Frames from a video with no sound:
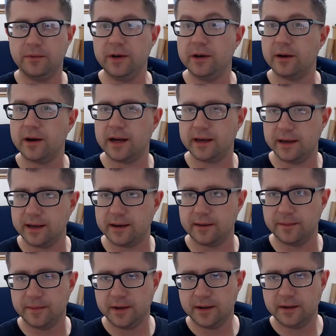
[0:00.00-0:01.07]
We know how to get
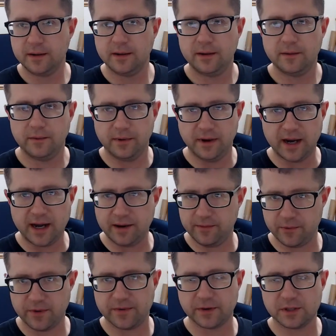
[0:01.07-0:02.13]
them. Not
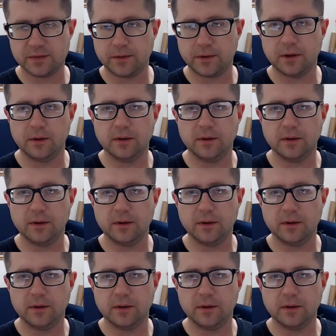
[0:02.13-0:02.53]
reverse foil.